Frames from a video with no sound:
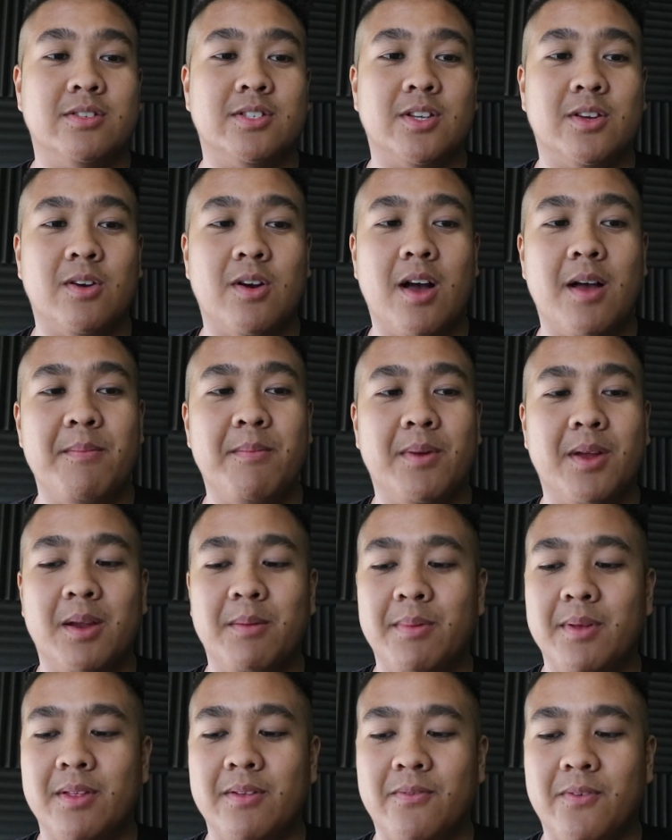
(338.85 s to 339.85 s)
so I'm
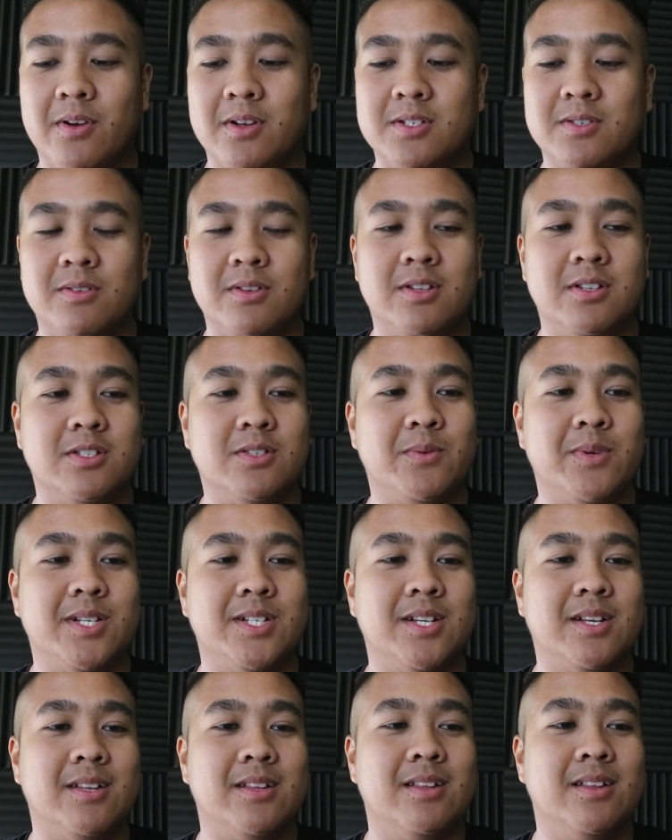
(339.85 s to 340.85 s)
gonna be the first one to
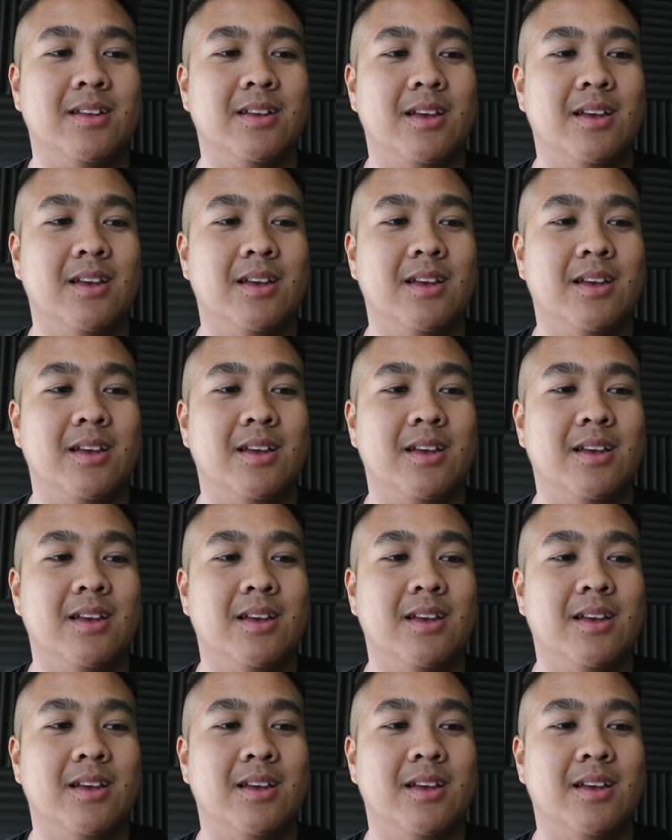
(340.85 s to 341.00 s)
switch it